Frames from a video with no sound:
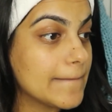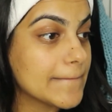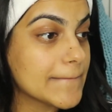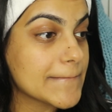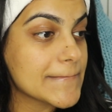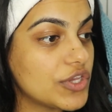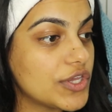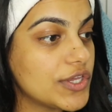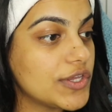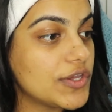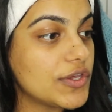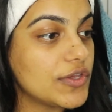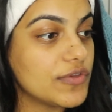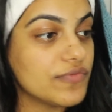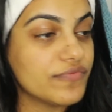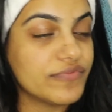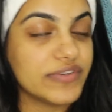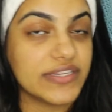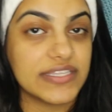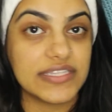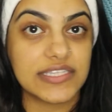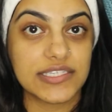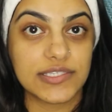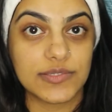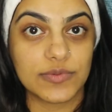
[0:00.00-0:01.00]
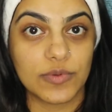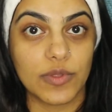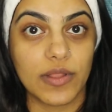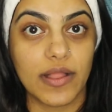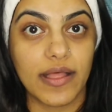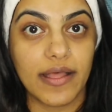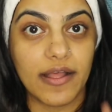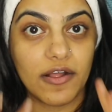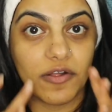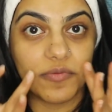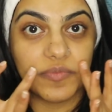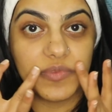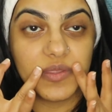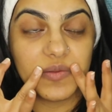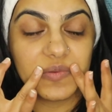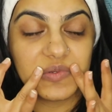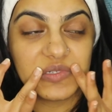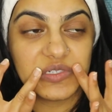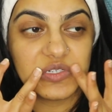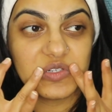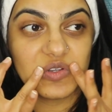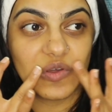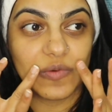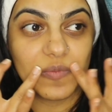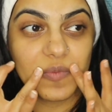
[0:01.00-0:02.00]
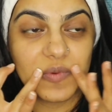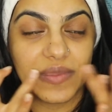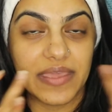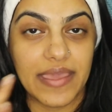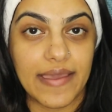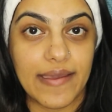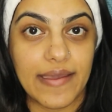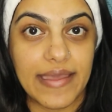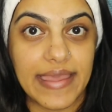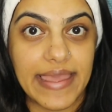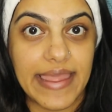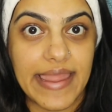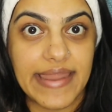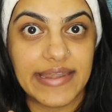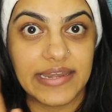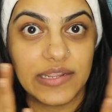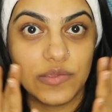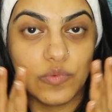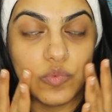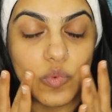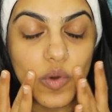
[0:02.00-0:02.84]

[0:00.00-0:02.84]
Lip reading: so hopefully this will help them to not get any